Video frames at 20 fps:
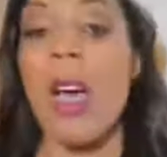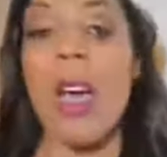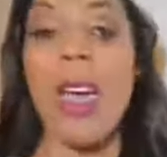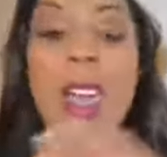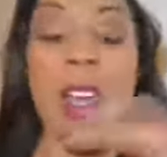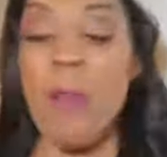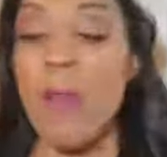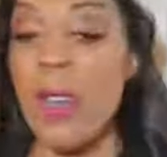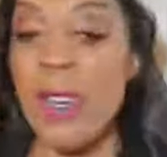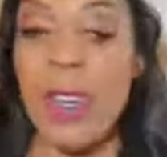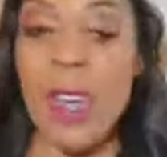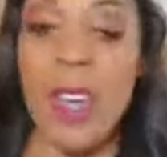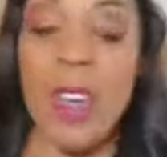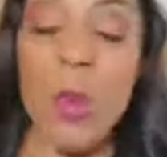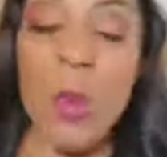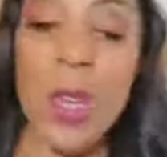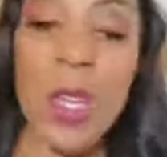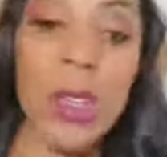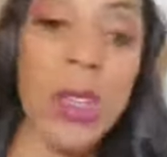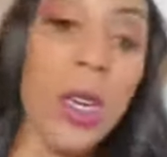every day
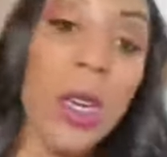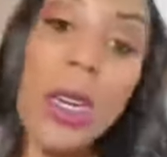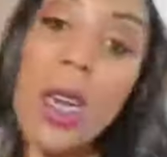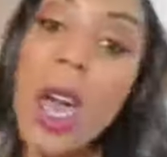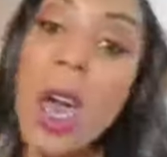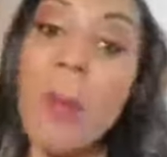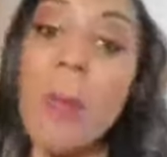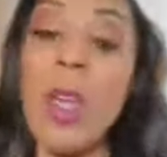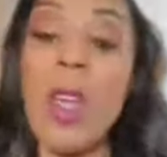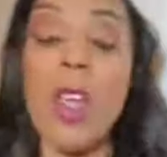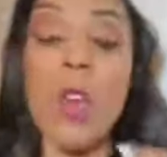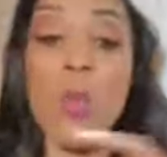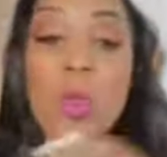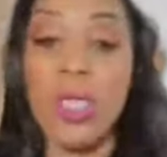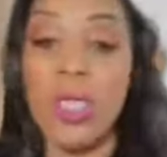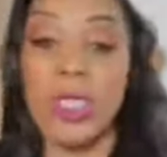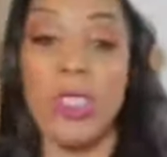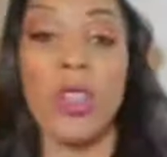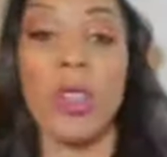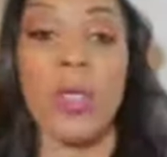and we look up and
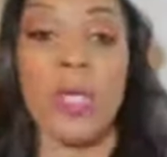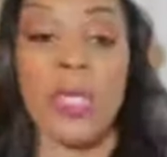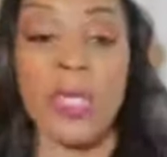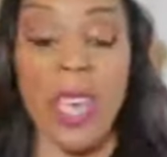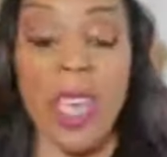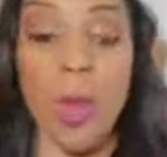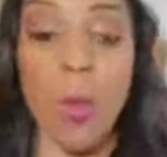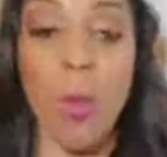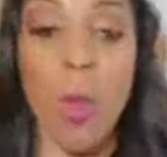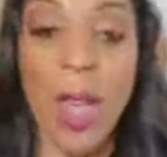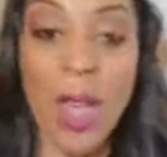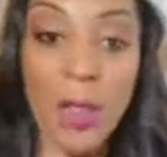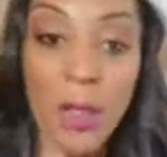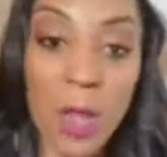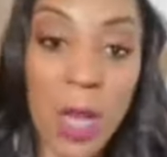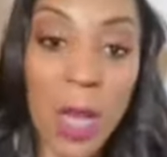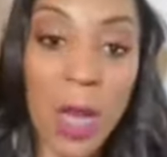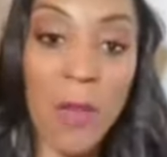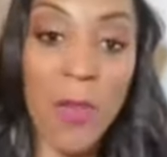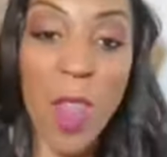we're still the same weight
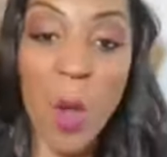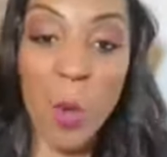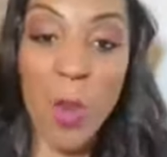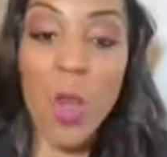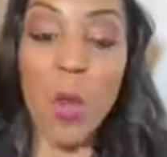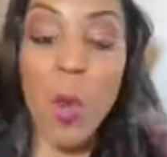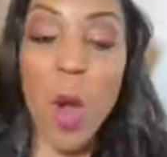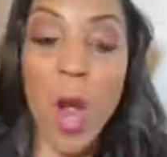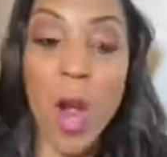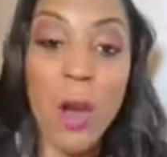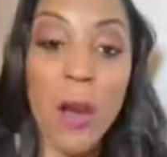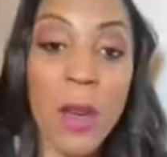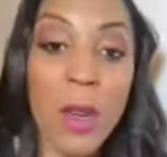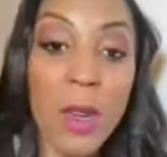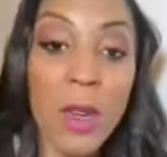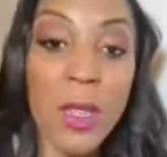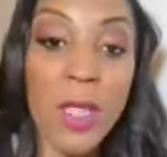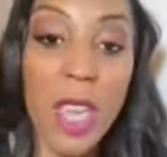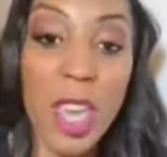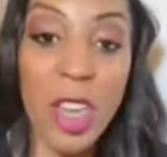that we were
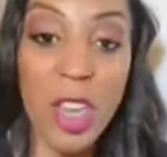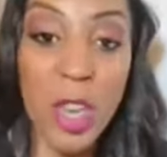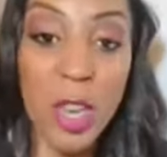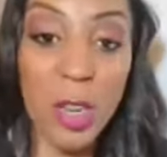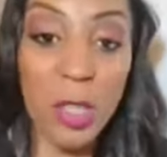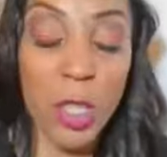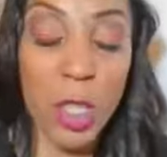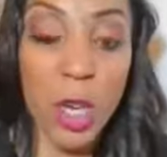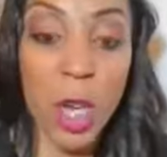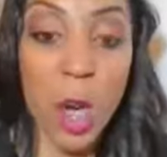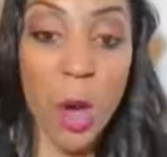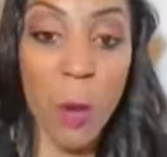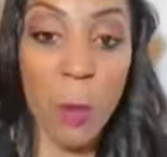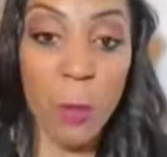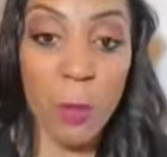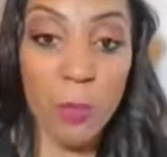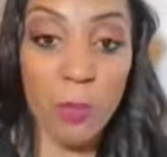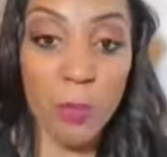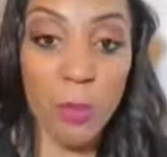10 years ago.